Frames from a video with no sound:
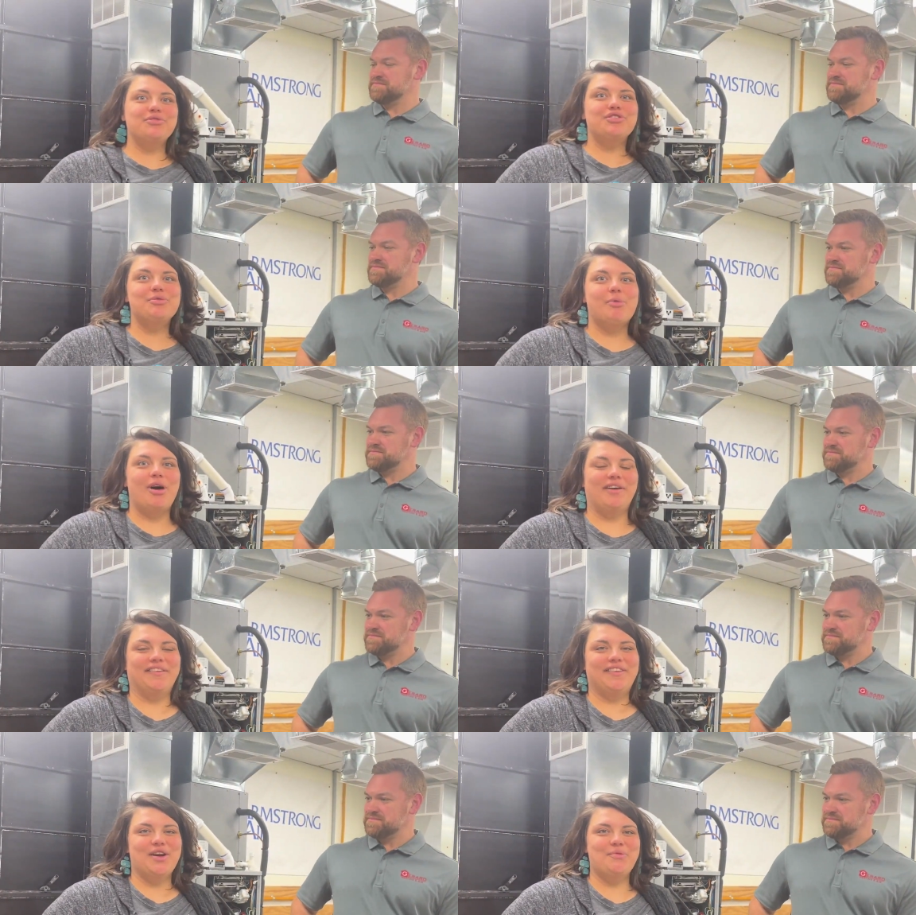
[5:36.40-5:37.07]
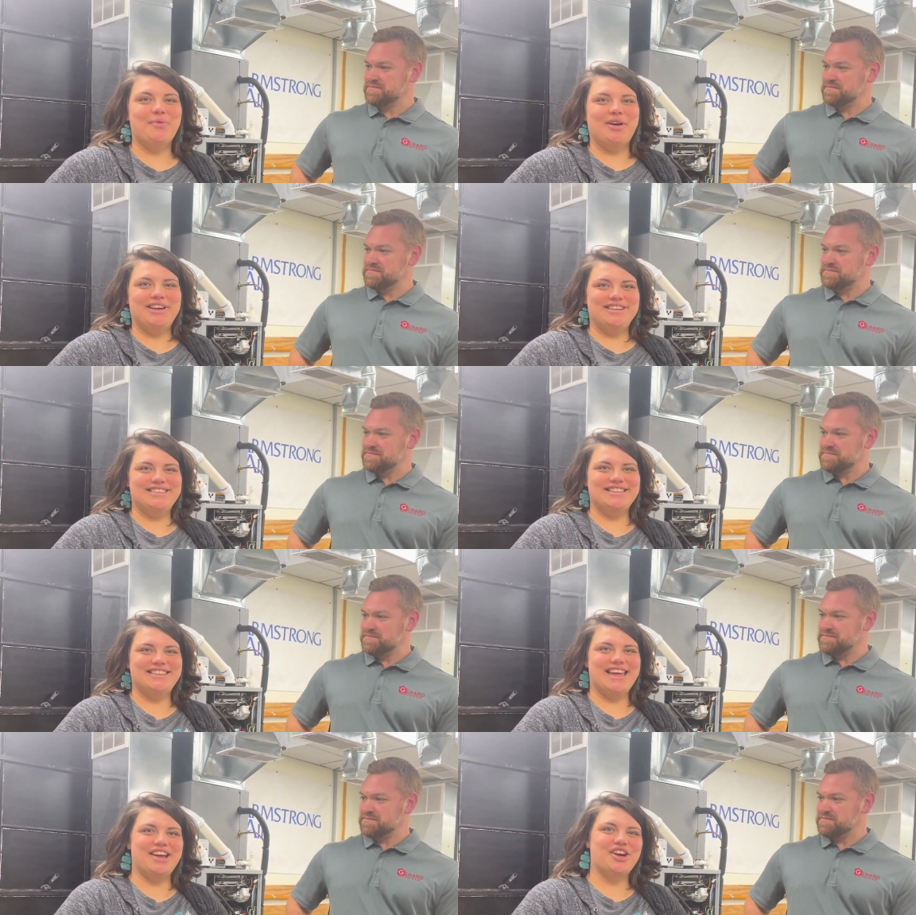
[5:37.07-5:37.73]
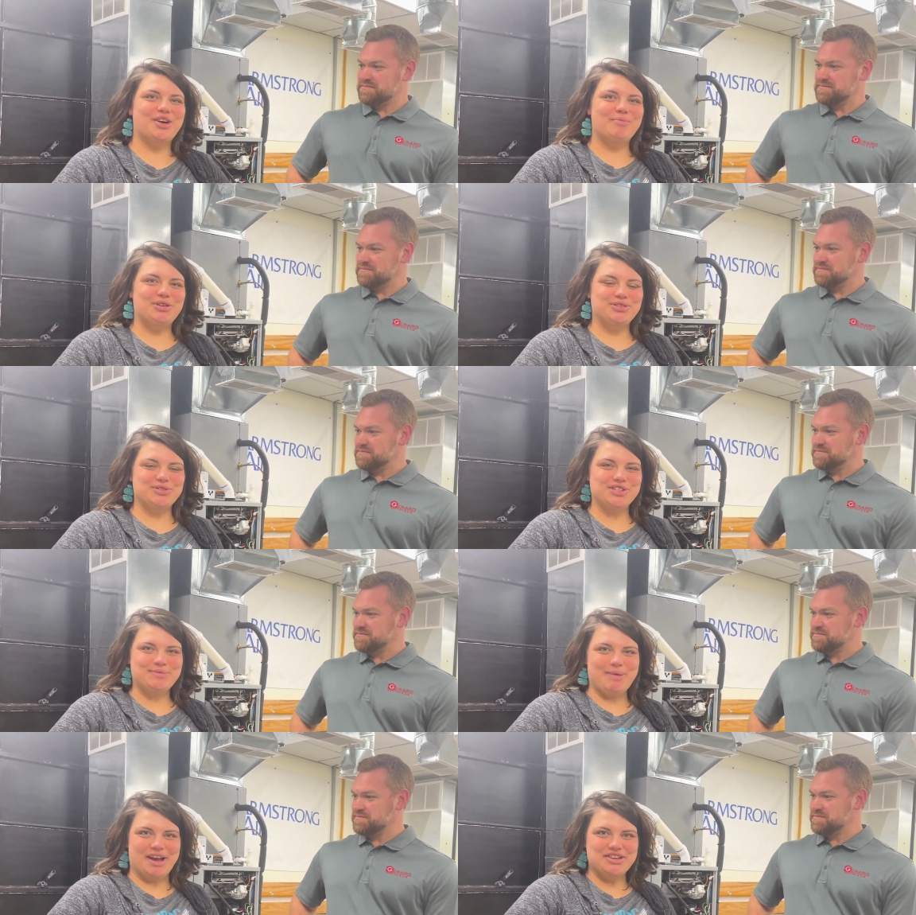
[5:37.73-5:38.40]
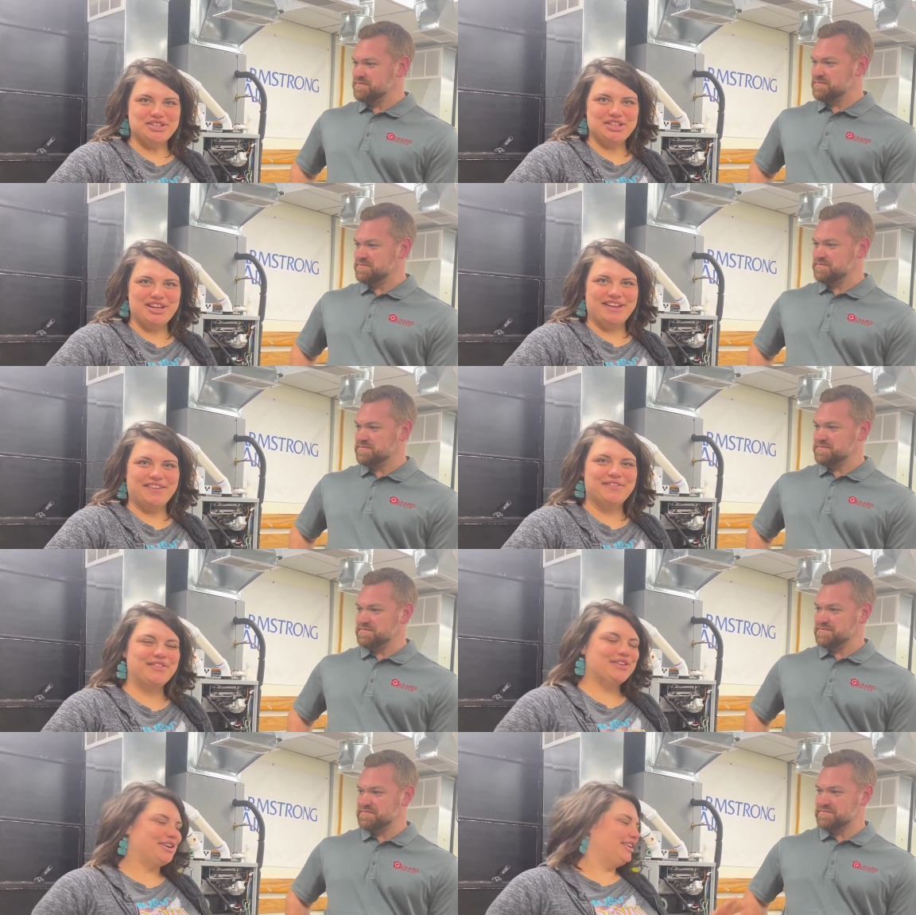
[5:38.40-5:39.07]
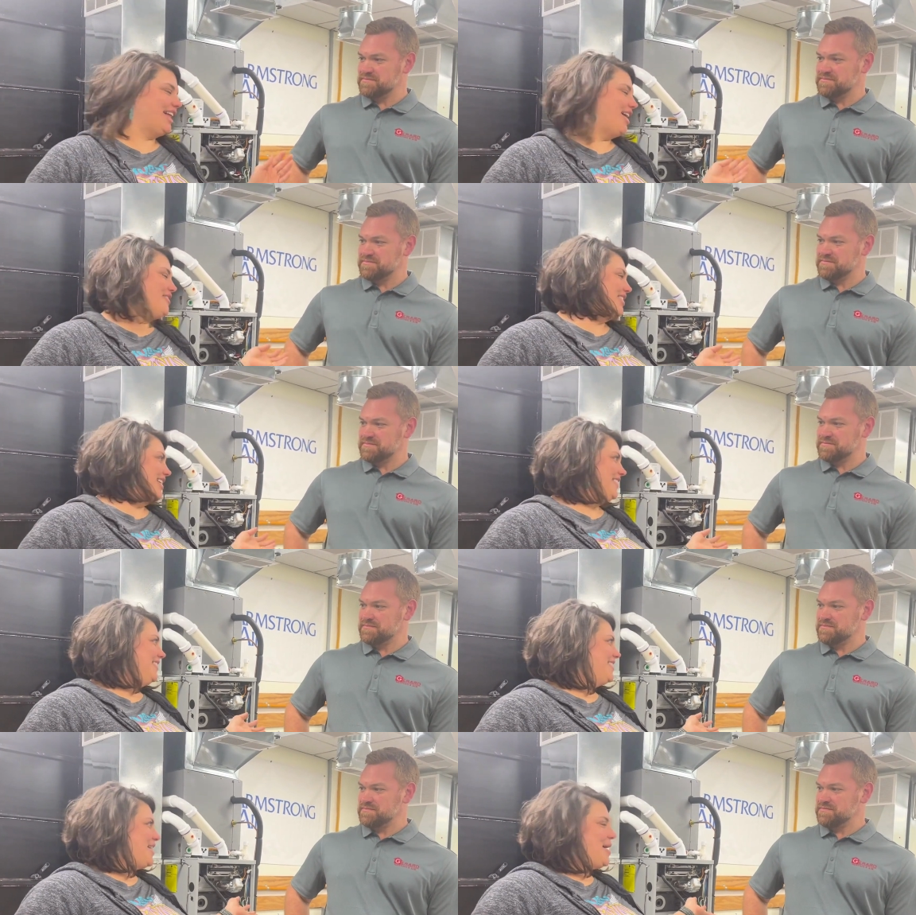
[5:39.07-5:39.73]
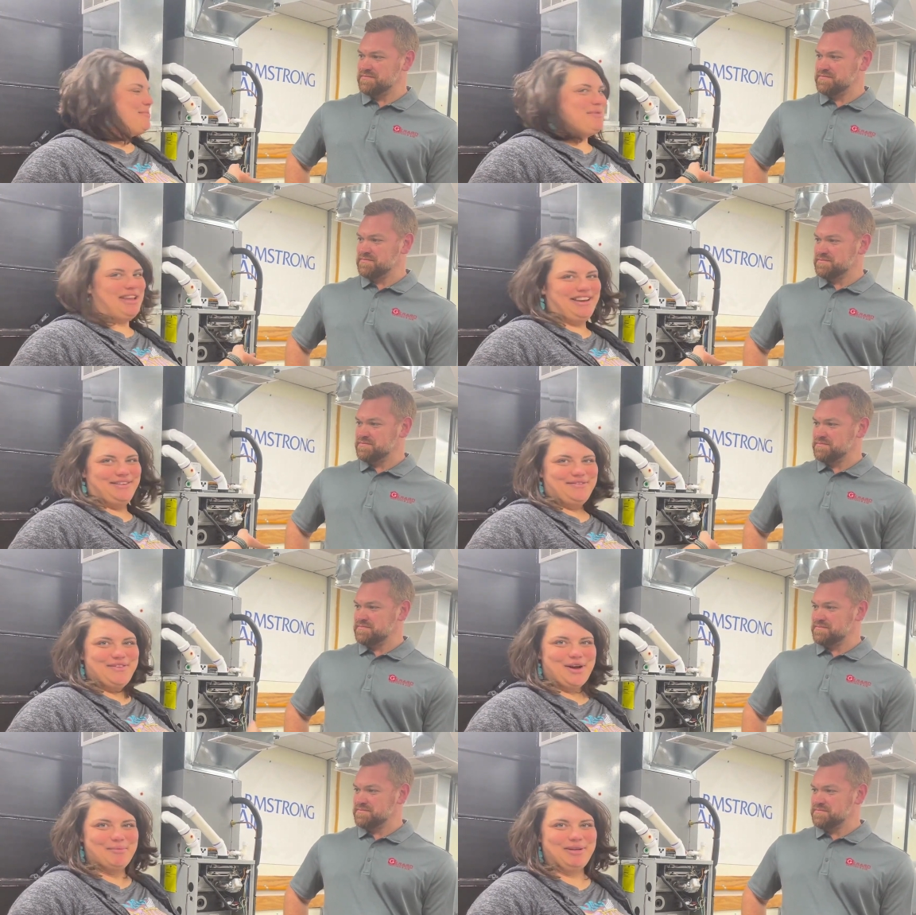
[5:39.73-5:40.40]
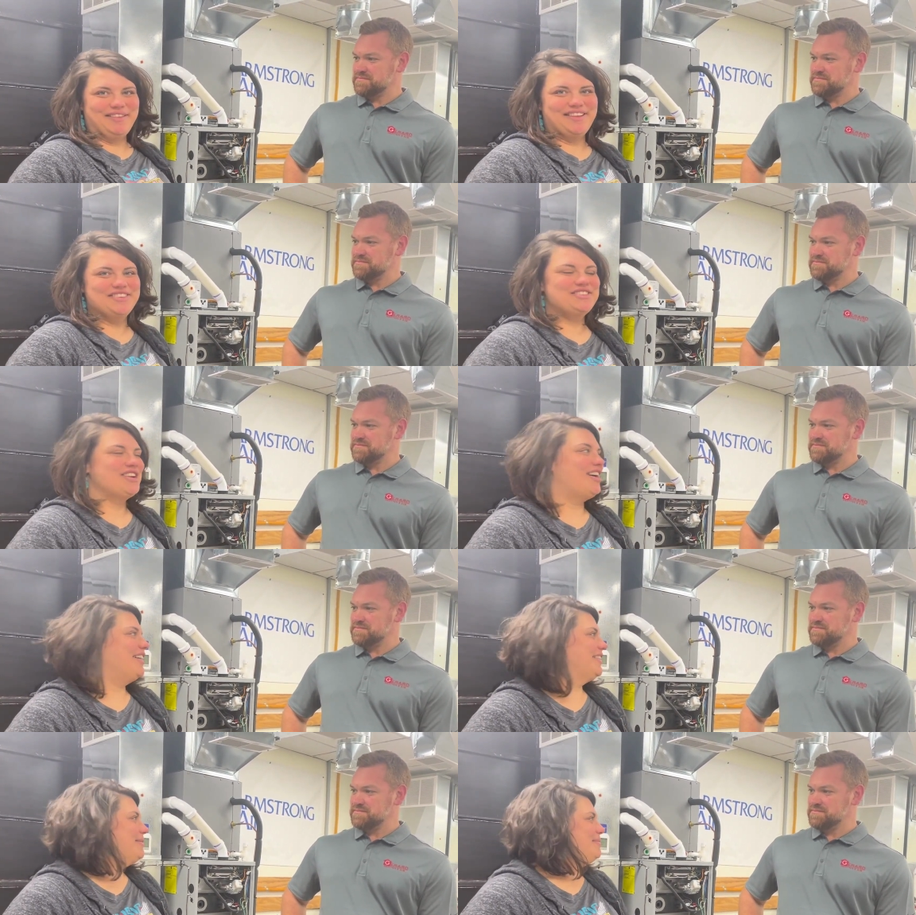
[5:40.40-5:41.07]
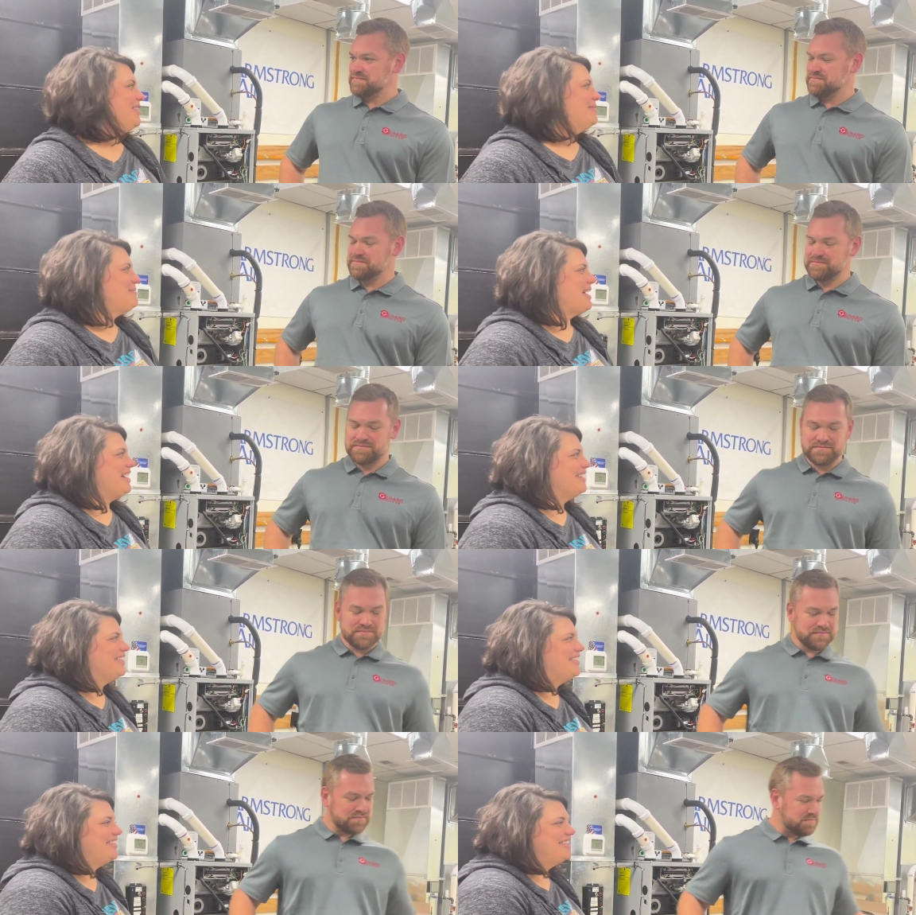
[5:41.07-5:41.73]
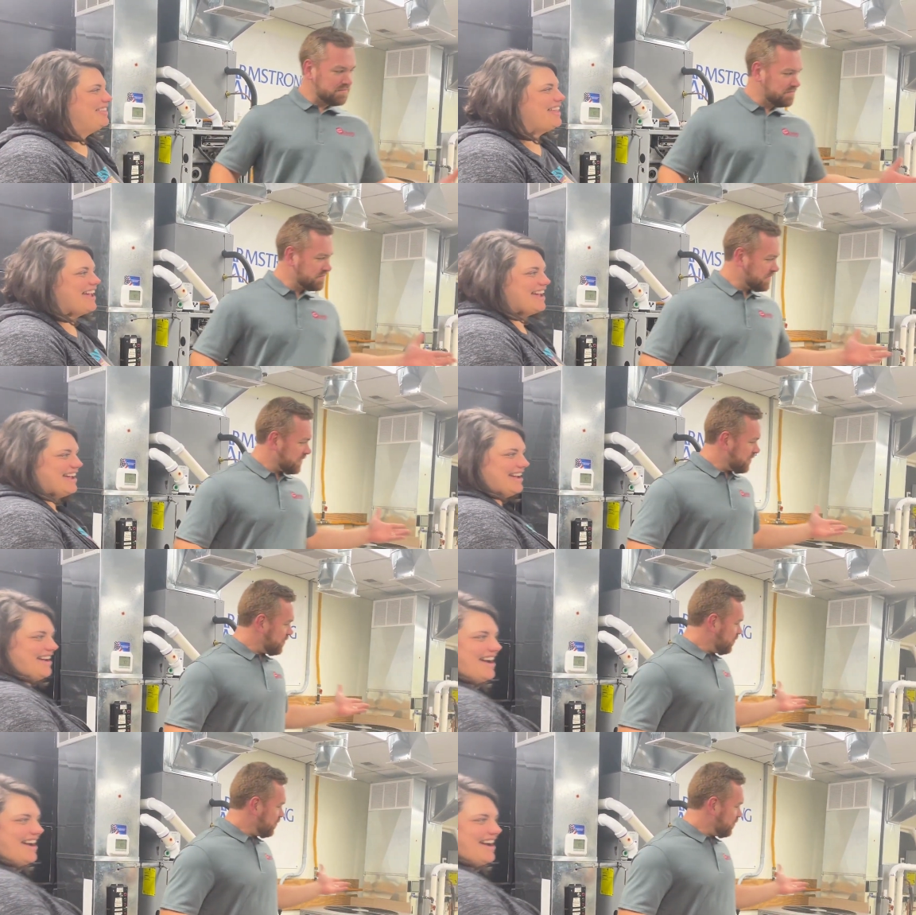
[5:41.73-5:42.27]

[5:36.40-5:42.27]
Speaker 1: Group also wanted to thank commercial specialists for allowing us to come in and film in such an awesome space. They